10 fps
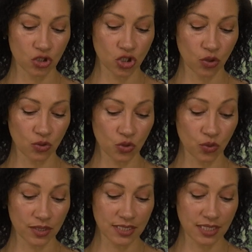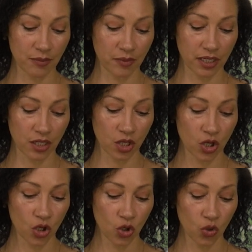shown towards someone
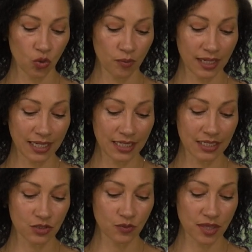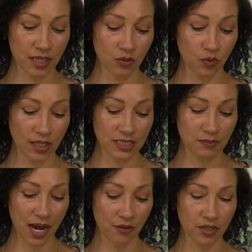whom it is within one's
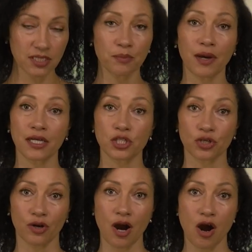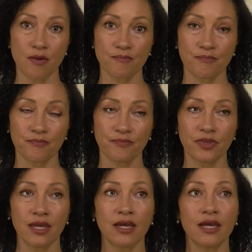power to punish or harm.
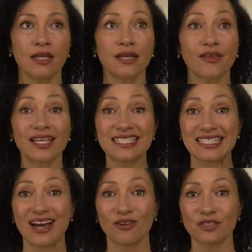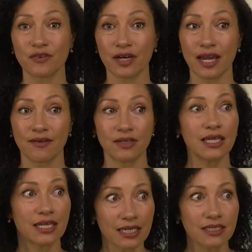Now that sounds very
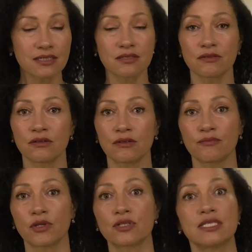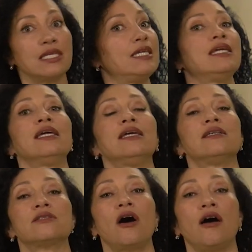heavy. It is. Mercy
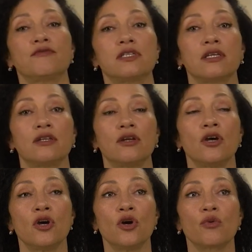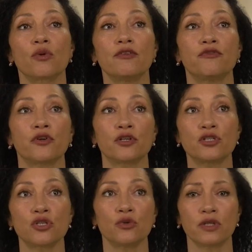is often referred
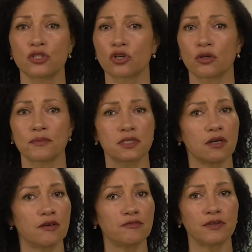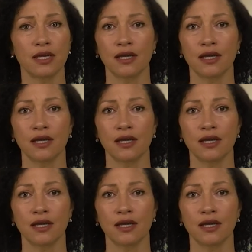to in terms of,